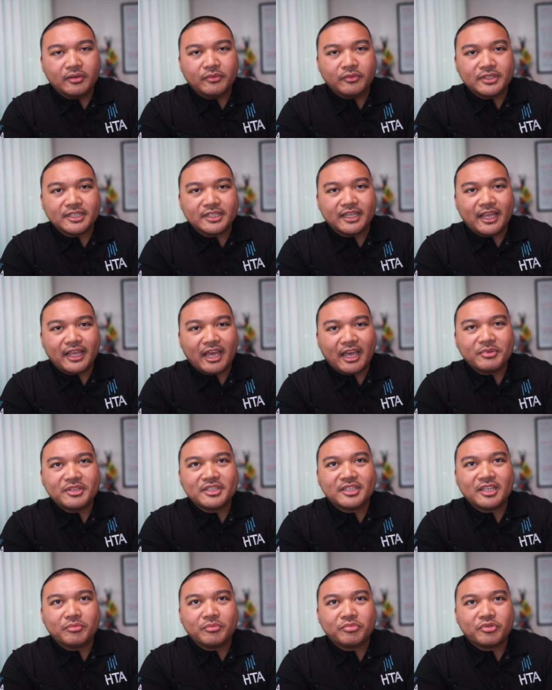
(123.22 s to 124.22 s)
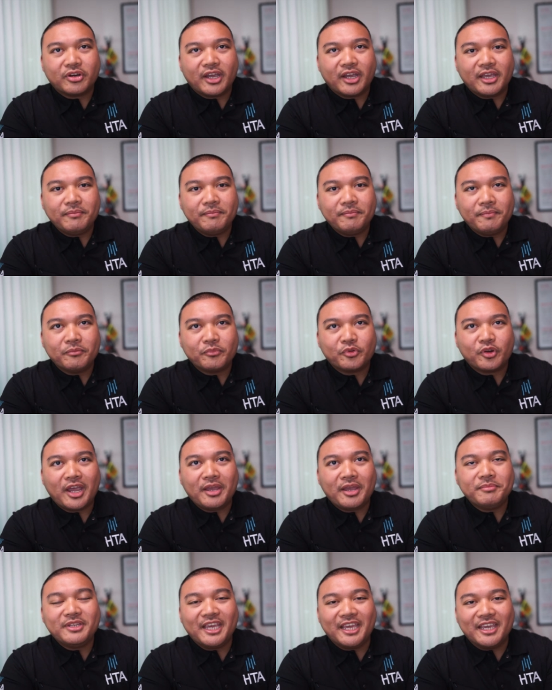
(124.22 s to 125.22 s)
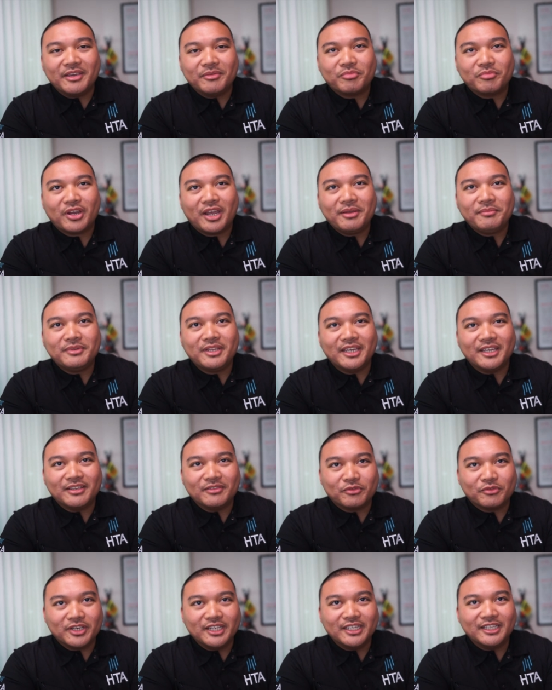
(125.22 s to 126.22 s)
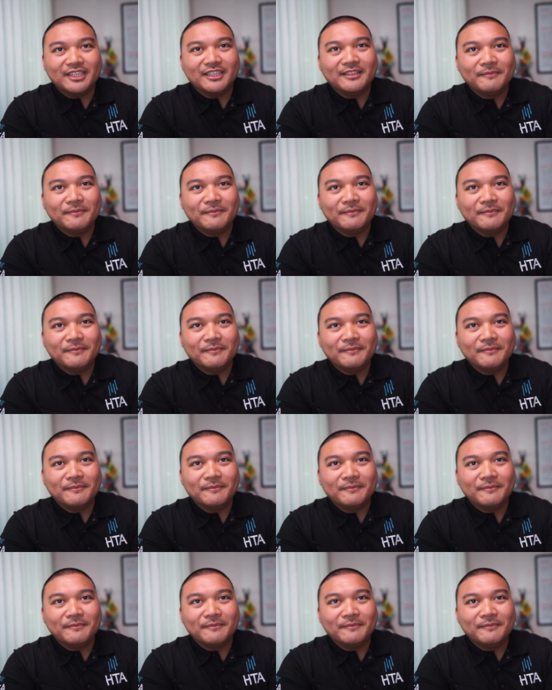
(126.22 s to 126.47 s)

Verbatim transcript: was it Amazon Prime? Prime Day, Prime Day, Reed. Yeah.